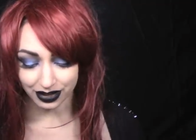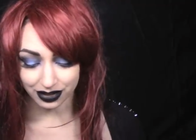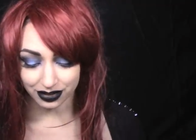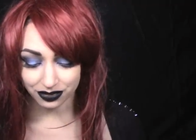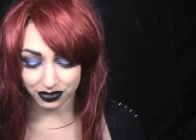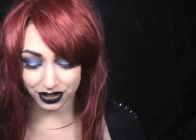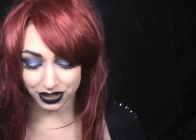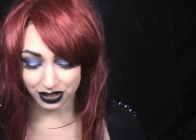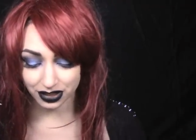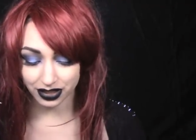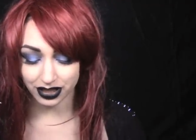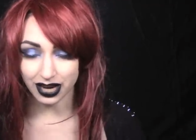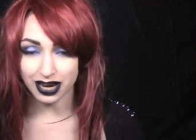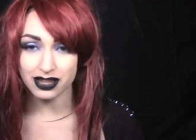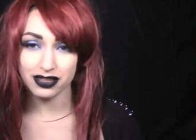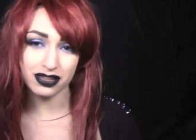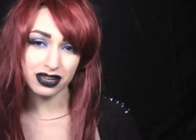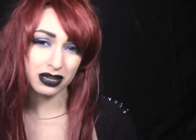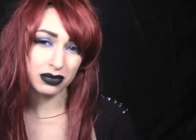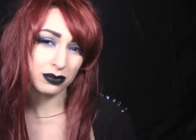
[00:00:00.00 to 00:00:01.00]
Originally, I
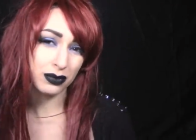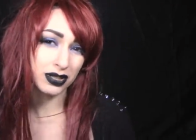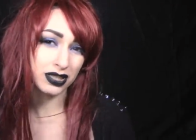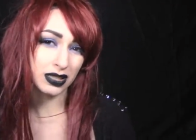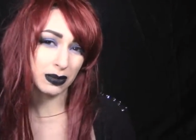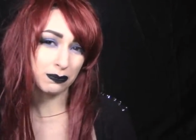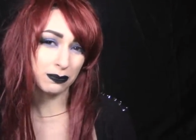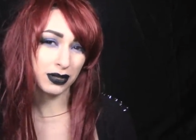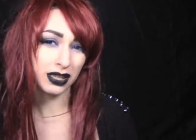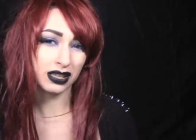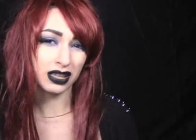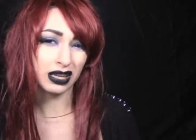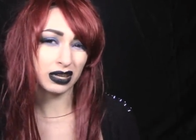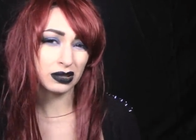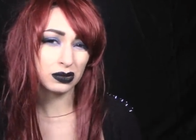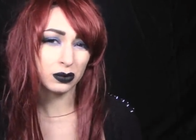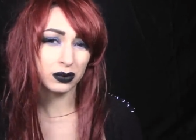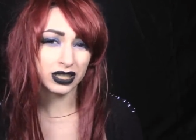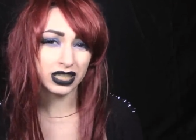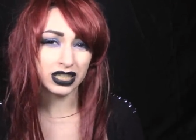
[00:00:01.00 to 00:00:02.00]
think it was something like
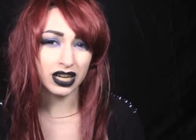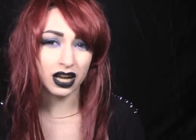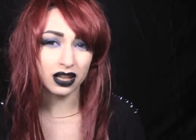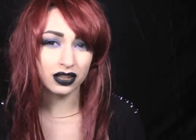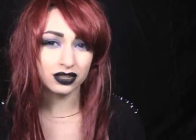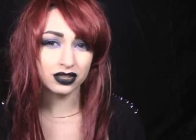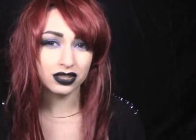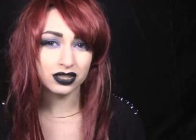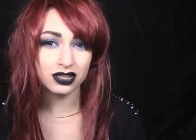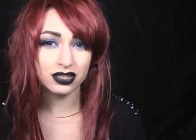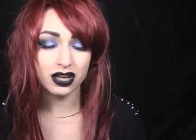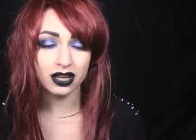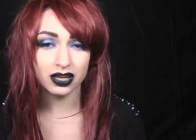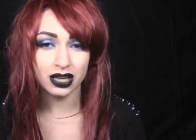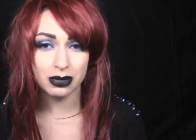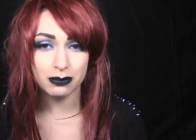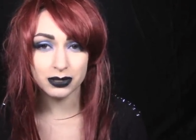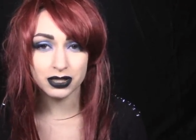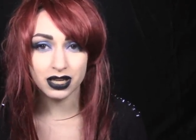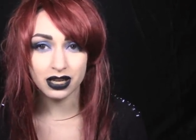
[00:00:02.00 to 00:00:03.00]
twenty dollars on
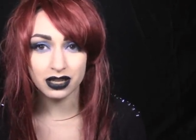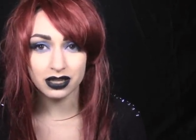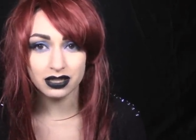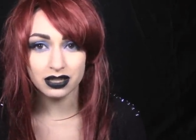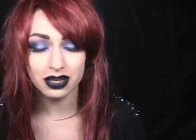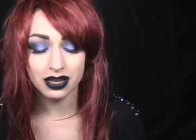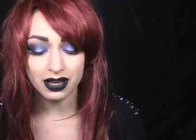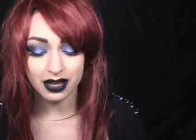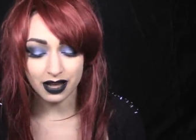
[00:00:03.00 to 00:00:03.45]
Amazon.